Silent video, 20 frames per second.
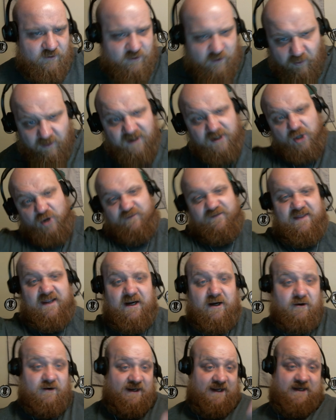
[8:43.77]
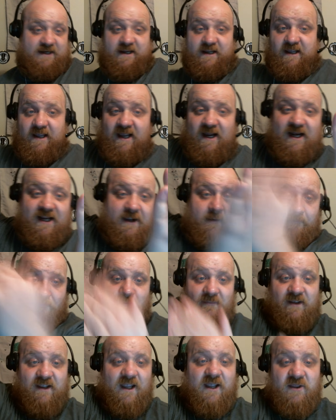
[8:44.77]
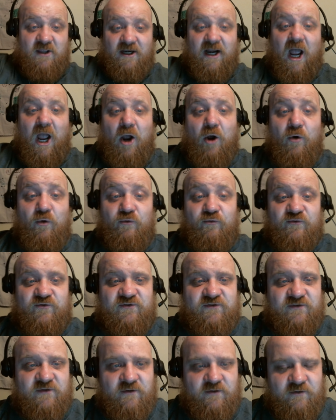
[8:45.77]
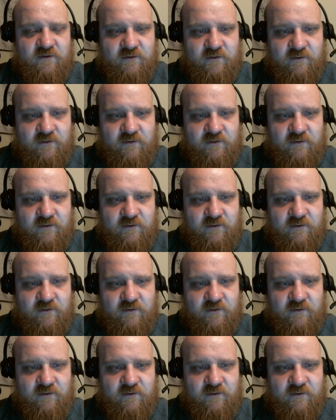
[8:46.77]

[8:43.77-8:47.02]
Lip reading: going over there, and hitting him in the nose.